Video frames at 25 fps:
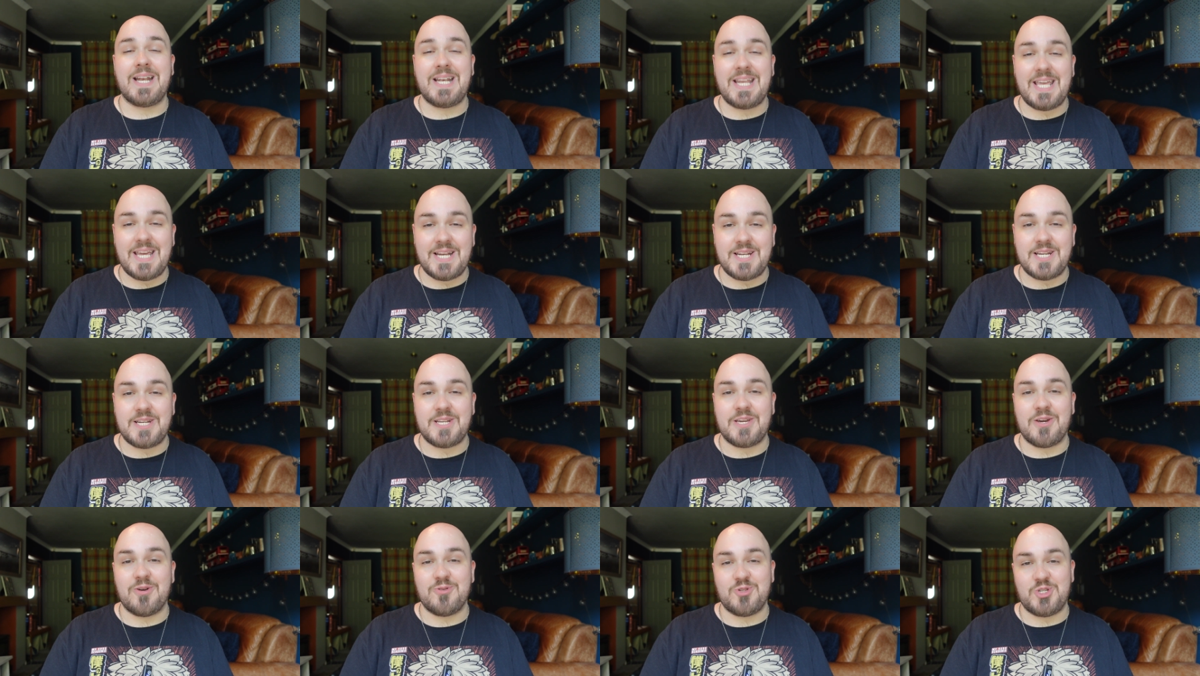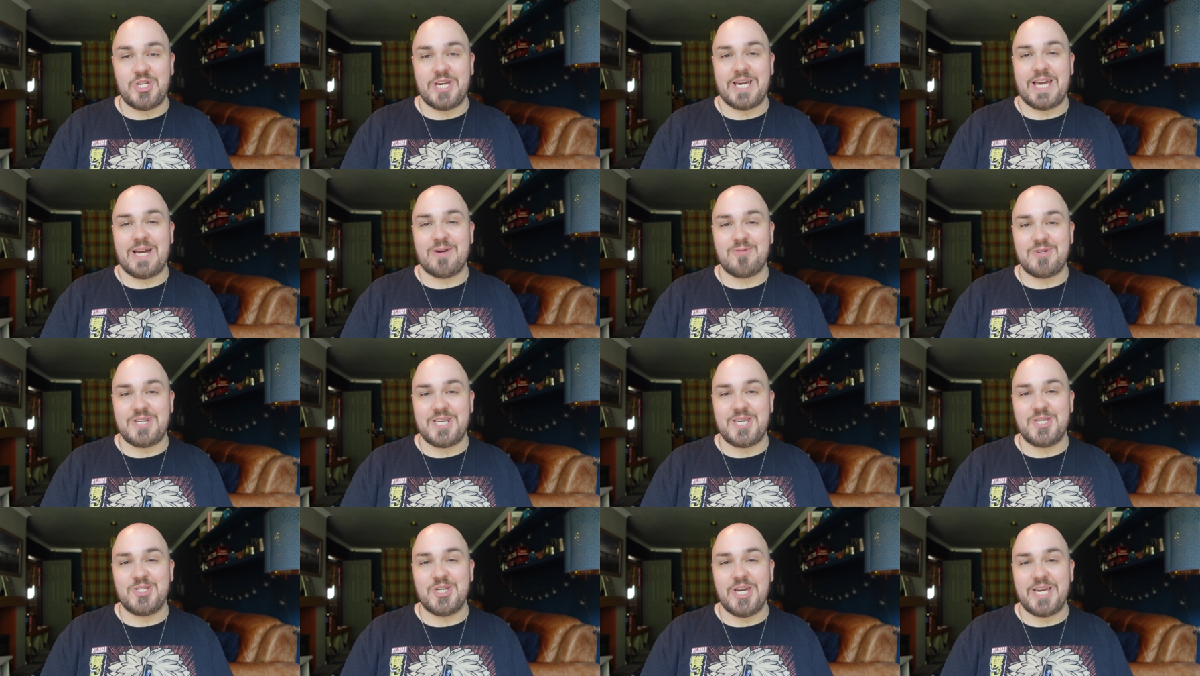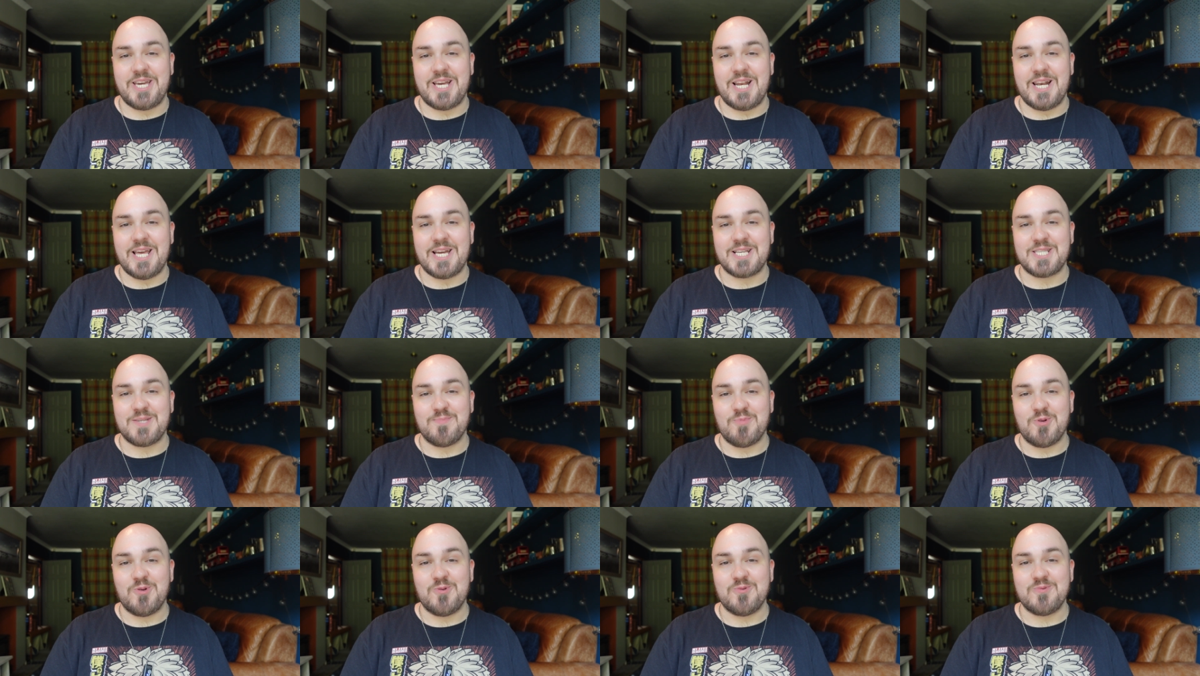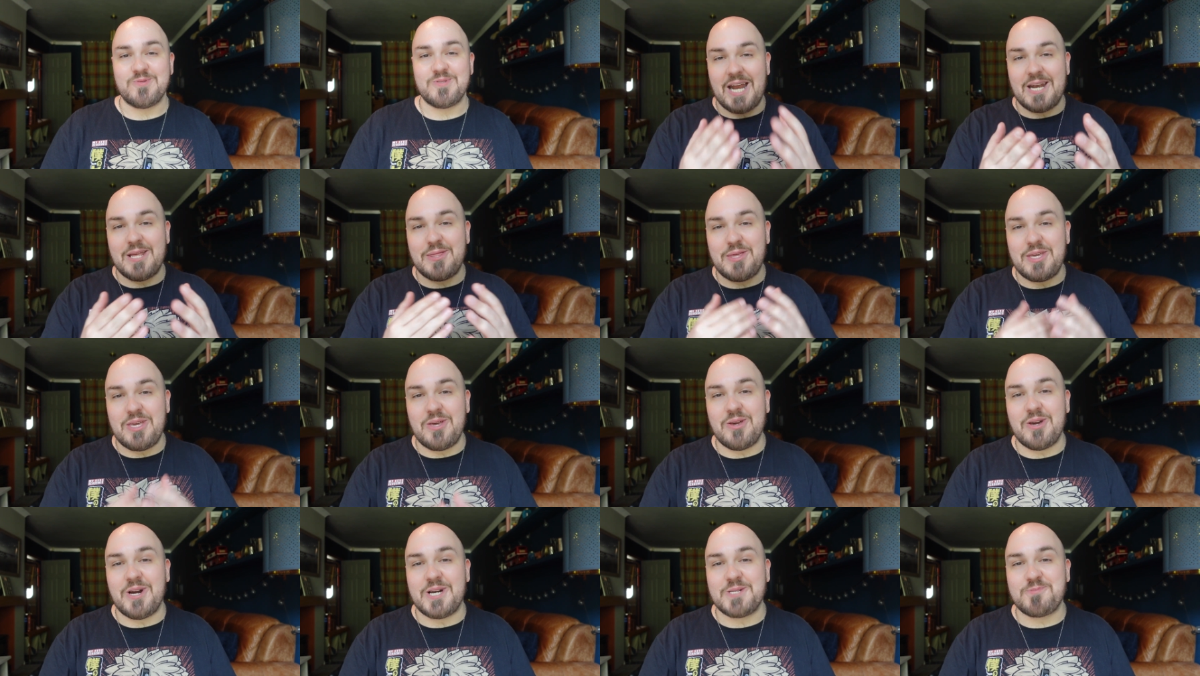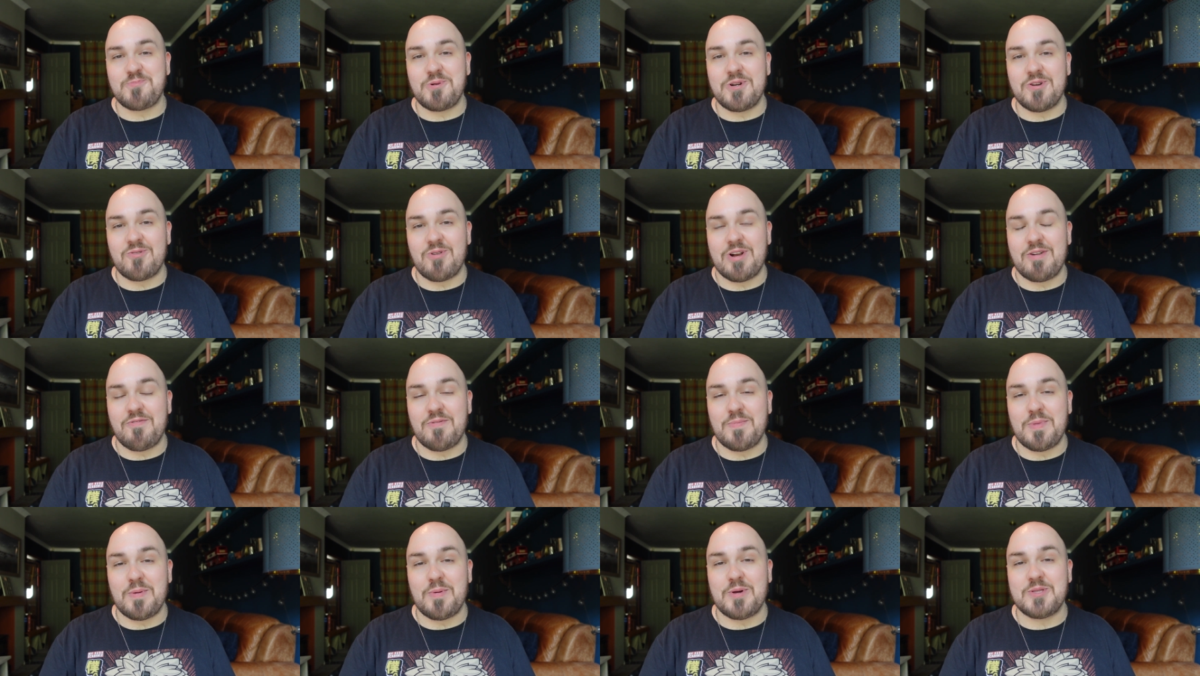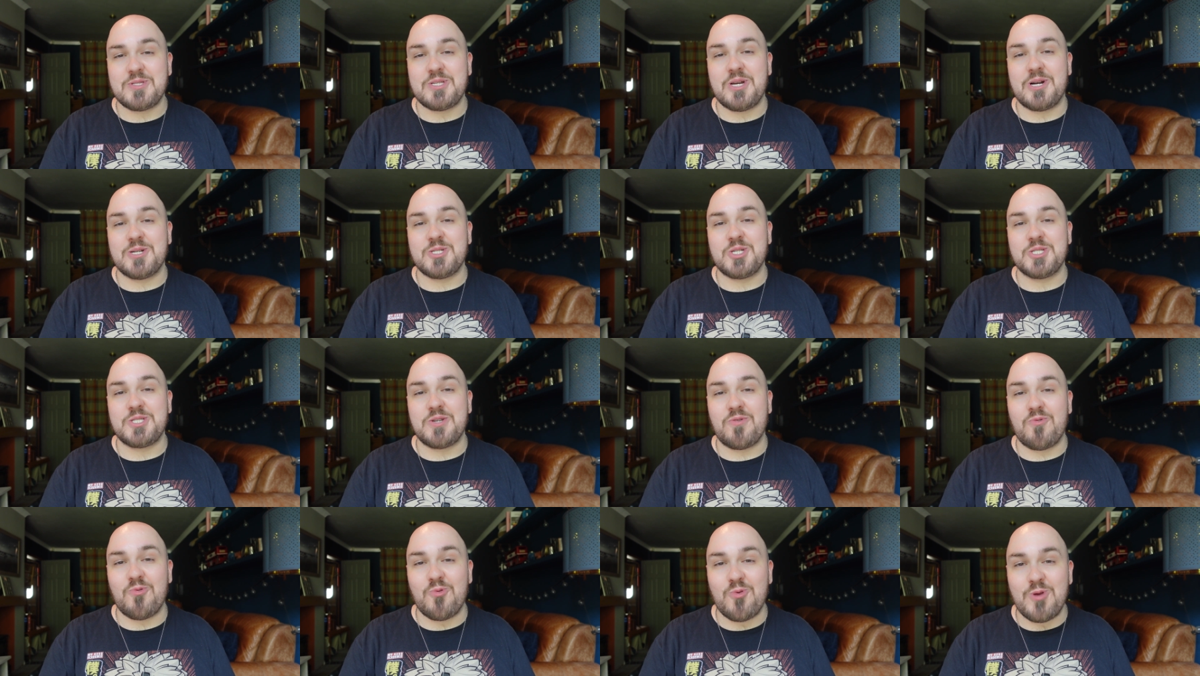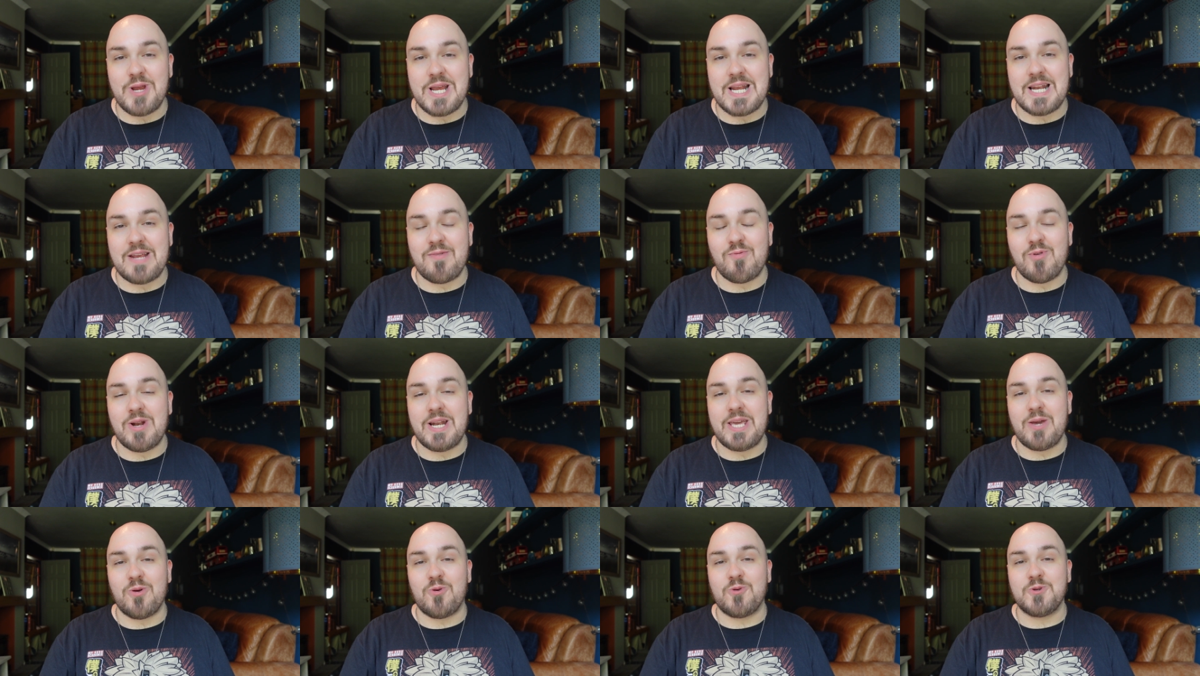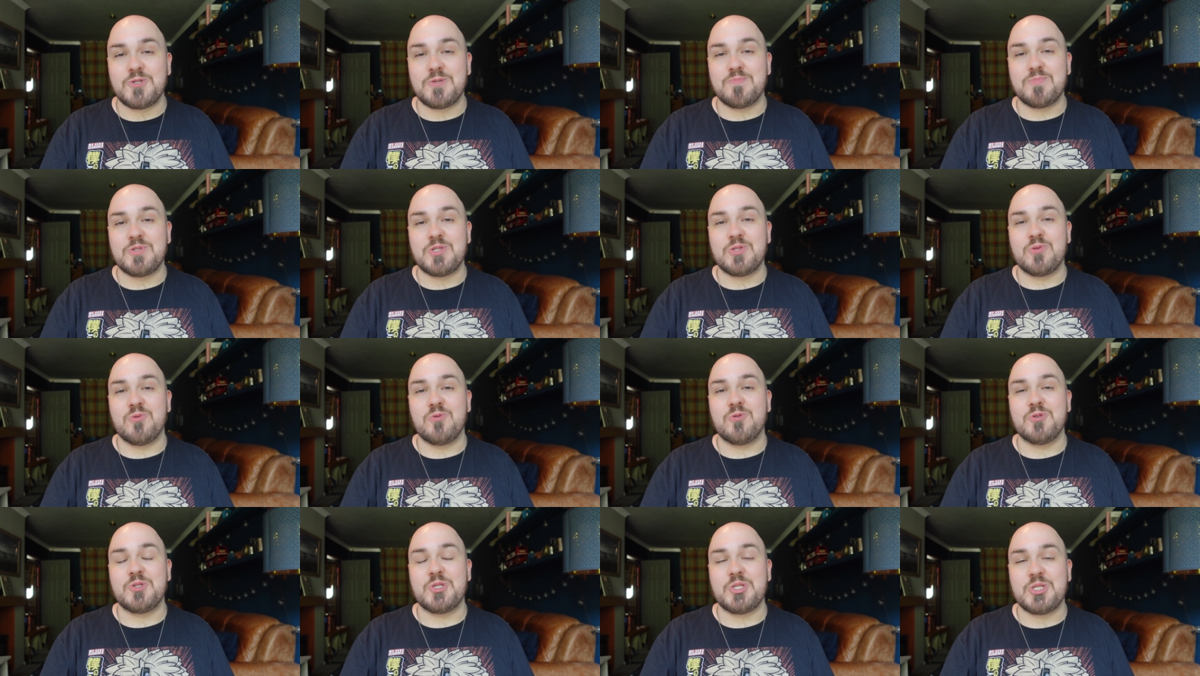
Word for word: I needed to go check out DJ Collectibles. And I think you guys will agree from the montage, it's a really, really awesome store.